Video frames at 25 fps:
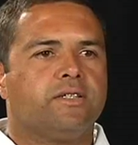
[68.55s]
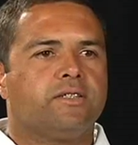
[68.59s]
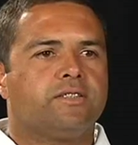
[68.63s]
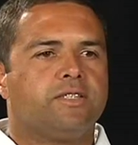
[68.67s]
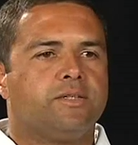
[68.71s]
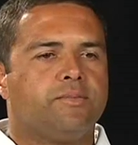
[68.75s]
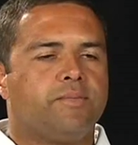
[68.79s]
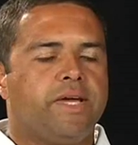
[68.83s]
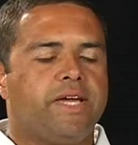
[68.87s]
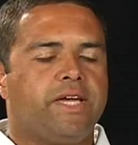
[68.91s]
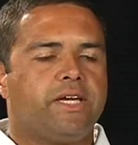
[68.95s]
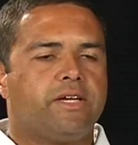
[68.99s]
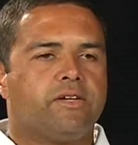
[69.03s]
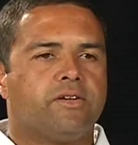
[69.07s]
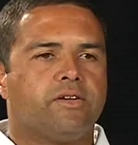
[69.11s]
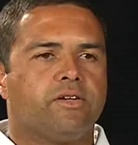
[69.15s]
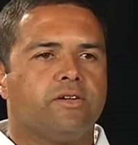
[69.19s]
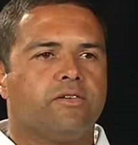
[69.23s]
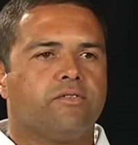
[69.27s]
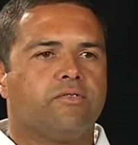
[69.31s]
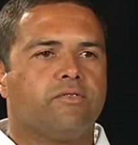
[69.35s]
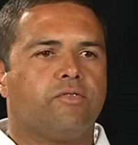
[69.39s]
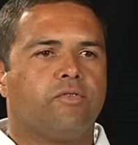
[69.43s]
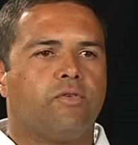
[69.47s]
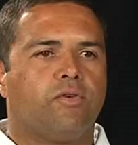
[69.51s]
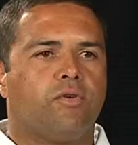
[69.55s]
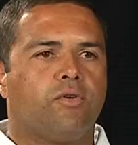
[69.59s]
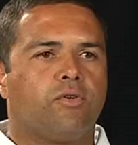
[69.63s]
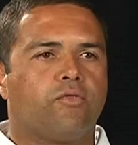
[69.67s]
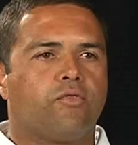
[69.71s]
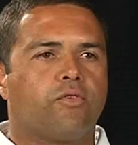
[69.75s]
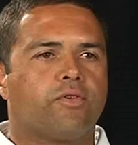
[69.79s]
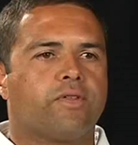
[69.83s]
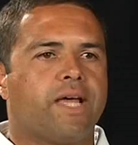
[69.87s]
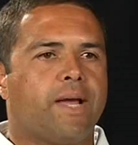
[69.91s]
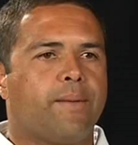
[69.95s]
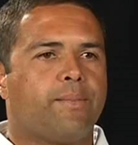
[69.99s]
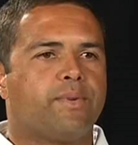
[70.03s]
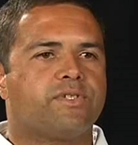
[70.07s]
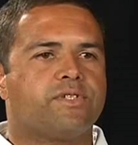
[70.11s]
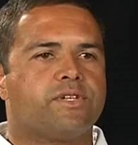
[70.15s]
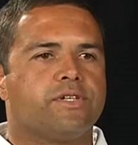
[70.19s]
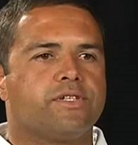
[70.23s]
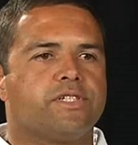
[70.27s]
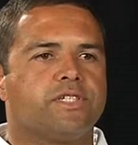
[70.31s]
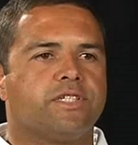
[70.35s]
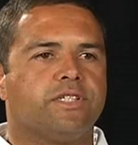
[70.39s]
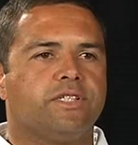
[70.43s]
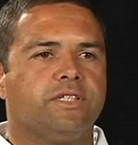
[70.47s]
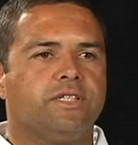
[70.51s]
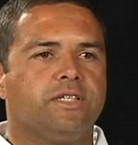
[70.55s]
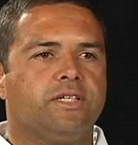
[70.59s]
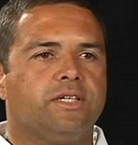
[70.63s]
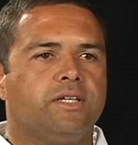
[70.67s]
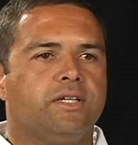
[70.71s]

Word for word: to make for, for that position.